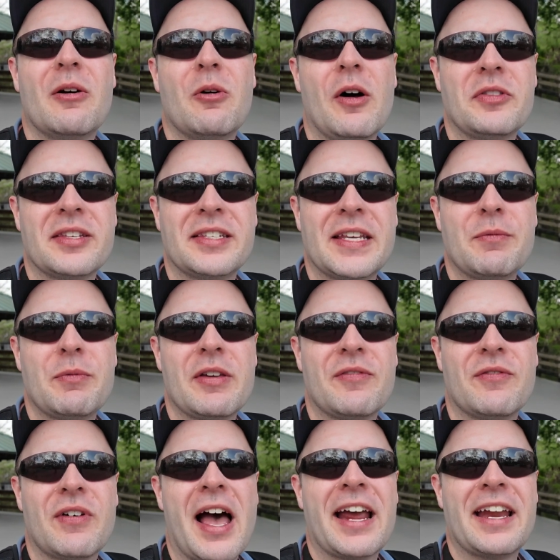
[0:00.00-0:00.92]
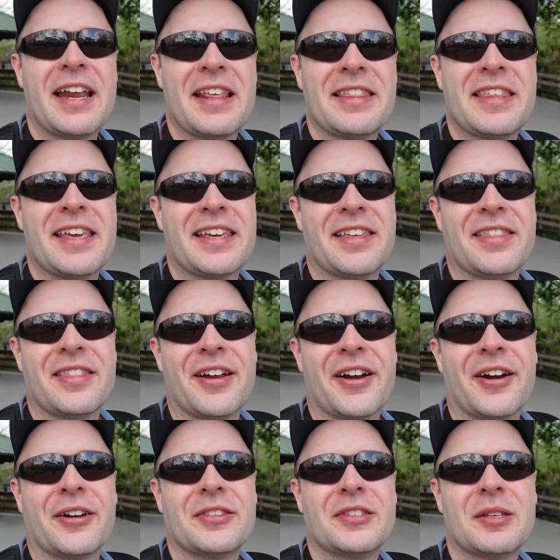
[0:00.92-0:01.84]
have to see if we find anything in
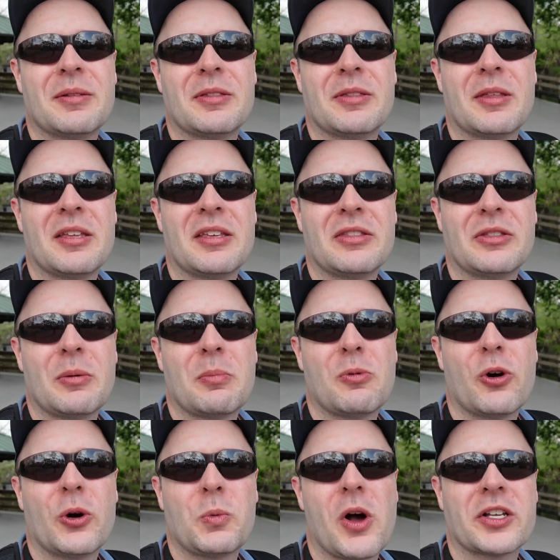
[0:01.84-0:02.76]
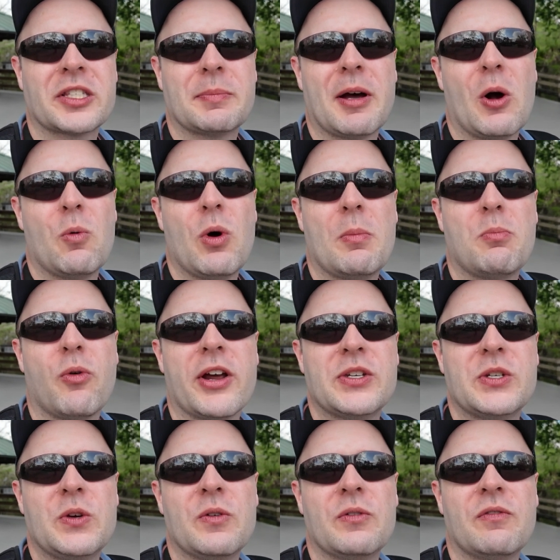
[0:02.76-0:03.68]
there. The boardwalk's about
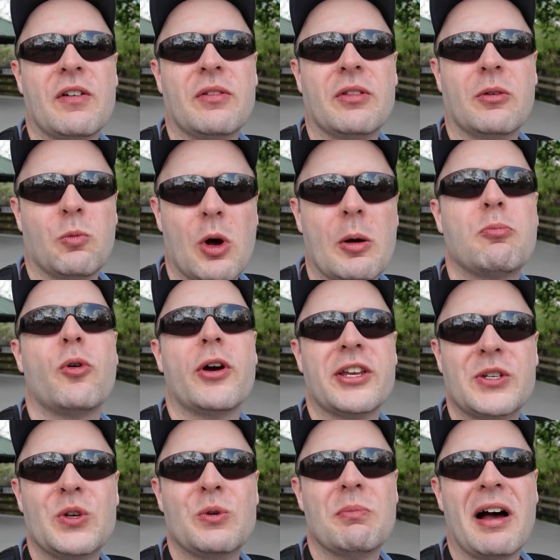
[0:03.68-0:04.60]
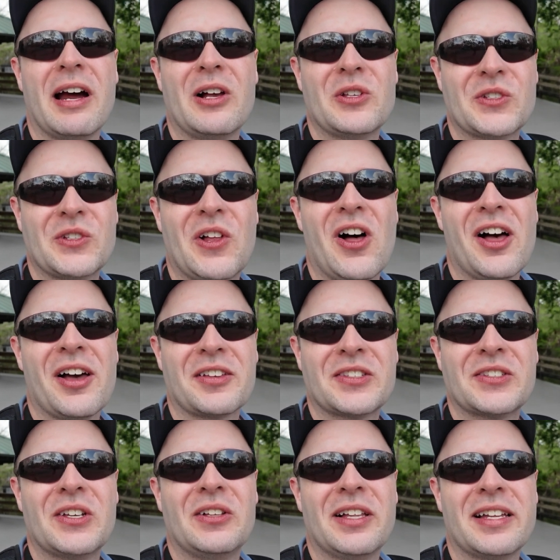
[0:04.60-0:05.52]
1.2 miles long,
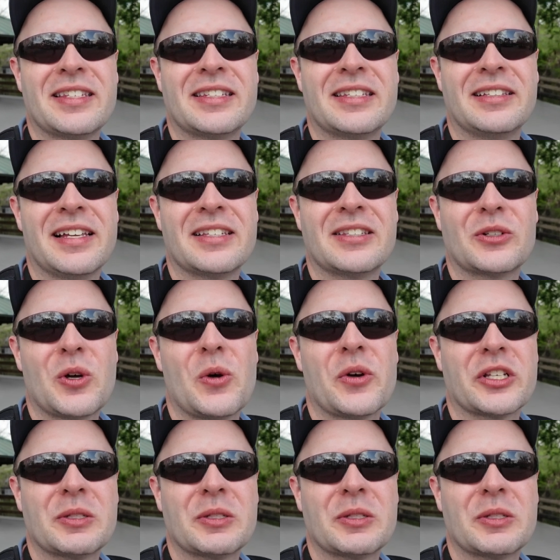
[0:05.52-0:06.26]
so let's go